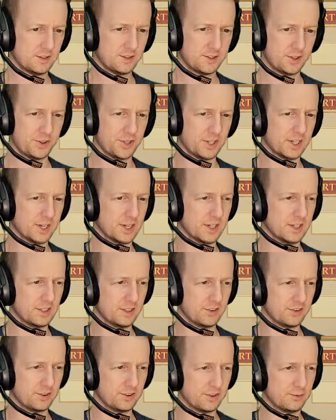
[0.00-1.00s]
Don't think any of
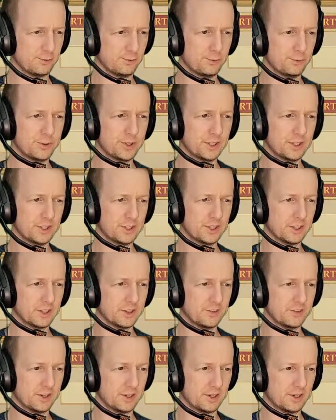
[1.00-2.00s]
these are really going
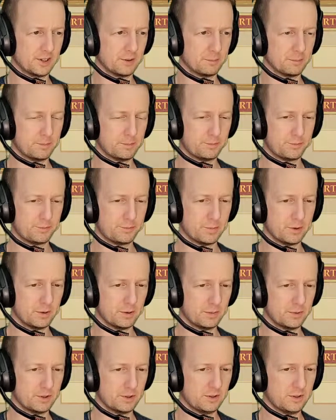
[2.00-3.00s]
to sound like
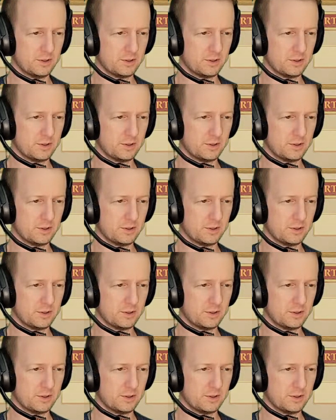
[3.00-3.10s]
Belmont.